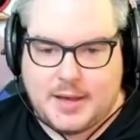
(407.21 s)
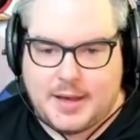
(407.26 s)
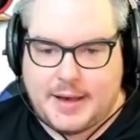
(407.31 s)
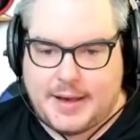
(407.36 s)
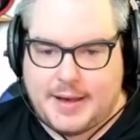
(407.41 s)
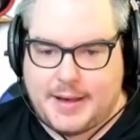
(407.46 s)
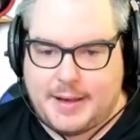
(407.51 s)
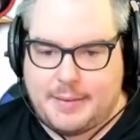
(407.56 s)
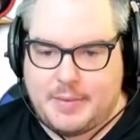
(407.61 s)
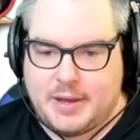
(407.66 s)

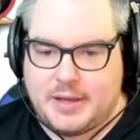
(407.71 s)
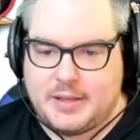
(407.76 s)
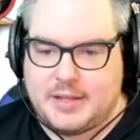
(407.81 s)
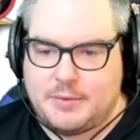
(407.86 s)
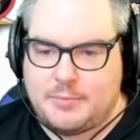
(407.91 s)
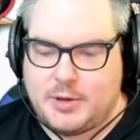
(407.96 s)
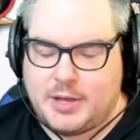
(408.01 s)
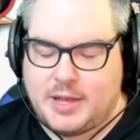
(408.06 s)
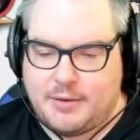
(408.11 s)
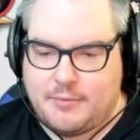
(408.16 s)
And
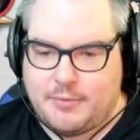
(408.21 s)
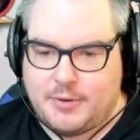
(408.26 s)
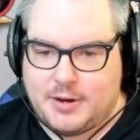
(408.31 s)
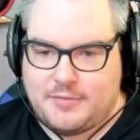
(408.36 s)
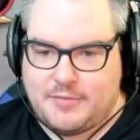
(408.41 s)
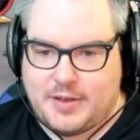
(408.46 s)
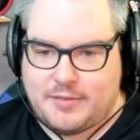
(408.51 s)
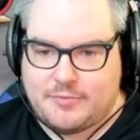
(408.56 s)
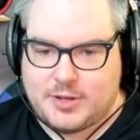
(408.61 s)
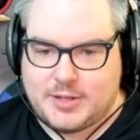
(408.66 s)
then we'll get rid
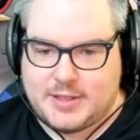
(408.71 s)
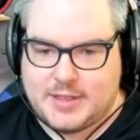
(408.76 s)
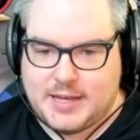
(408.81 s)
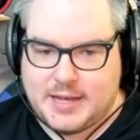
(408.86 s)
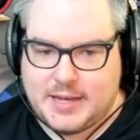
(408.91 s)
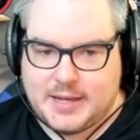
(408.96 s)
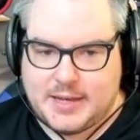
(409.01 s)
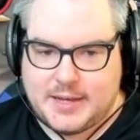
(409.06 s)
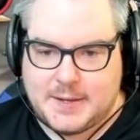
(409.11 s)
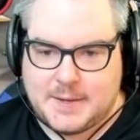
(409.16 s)
of
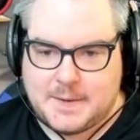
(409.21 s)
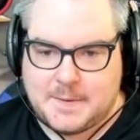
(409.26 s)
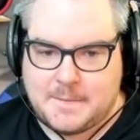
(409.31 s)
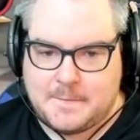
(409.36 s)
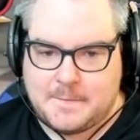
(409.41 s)
everything.